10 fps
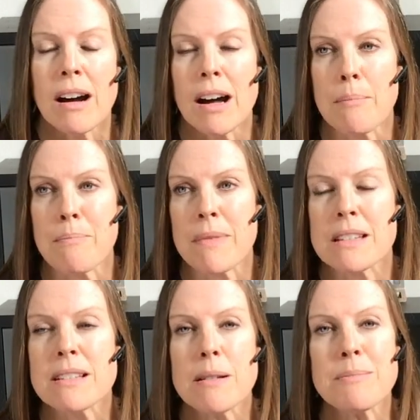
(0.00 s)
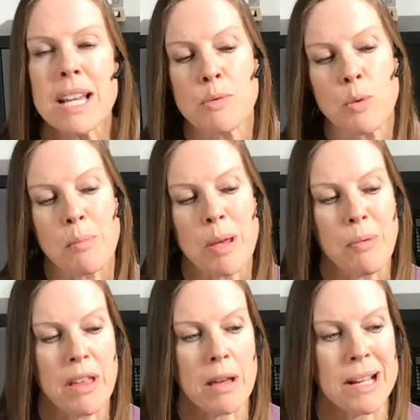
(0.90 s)
Um, sometimes when
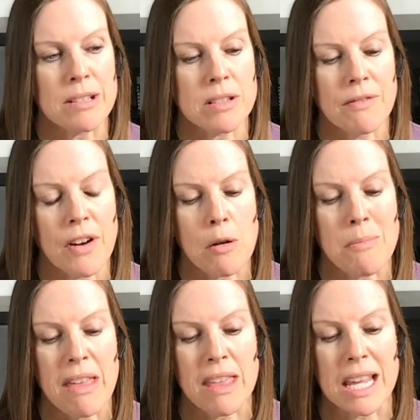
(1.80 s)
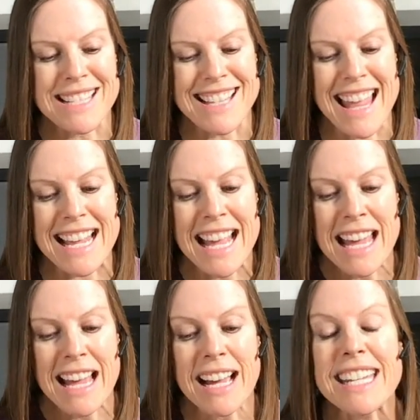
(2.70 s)
people think about self harm, they think it's like
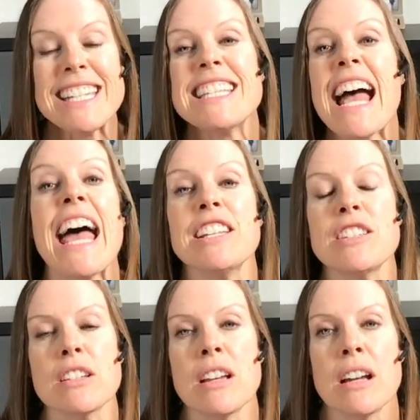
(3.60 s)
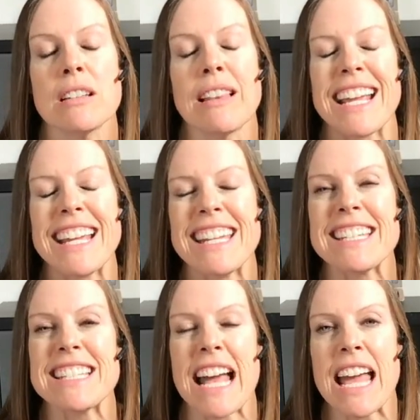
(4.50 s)
an intent, like an
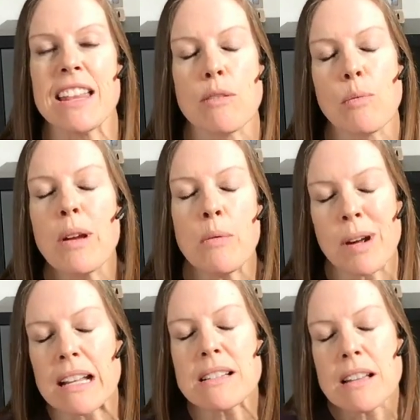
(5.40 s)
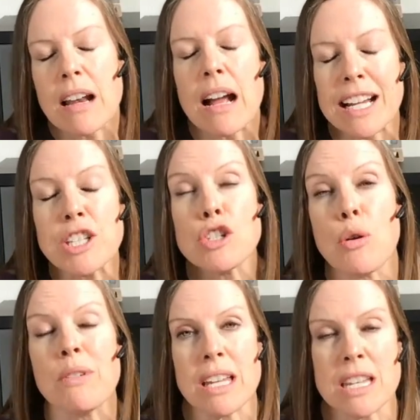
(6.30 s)
intent. The, and when I said I
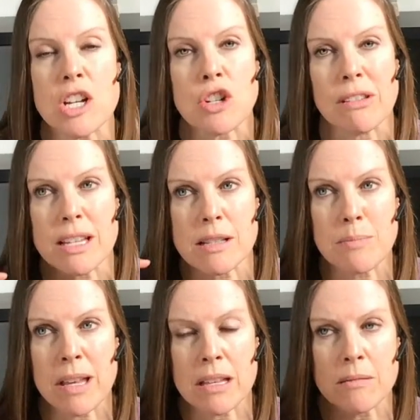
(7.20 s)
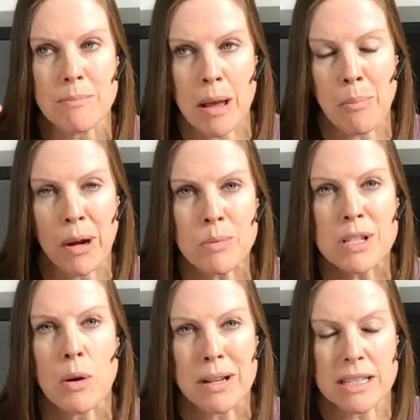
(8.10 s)
don't initially, is is my brain was
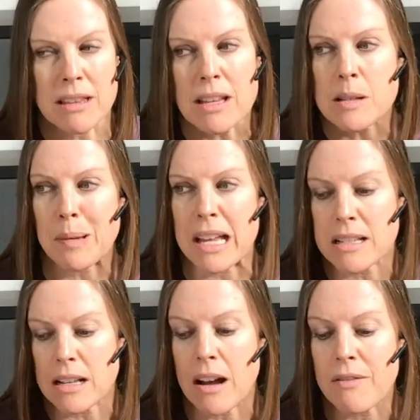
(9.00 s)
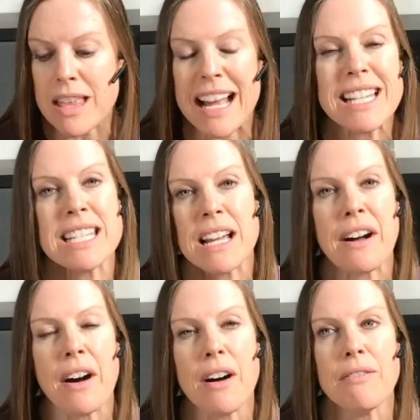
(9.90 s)
going to this place of the idea
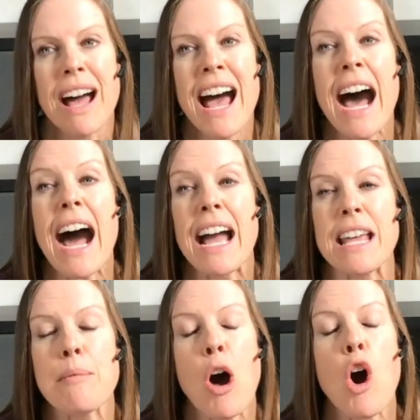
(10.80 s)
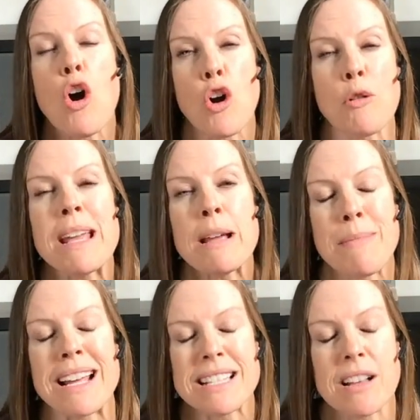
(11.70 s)
of I am harming
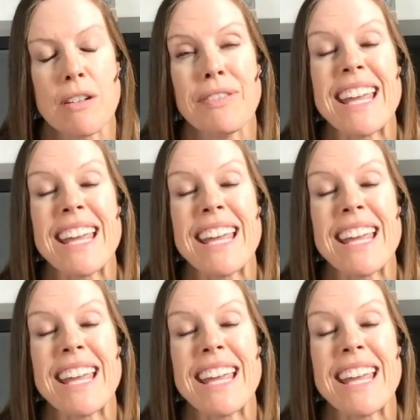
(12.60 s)
myself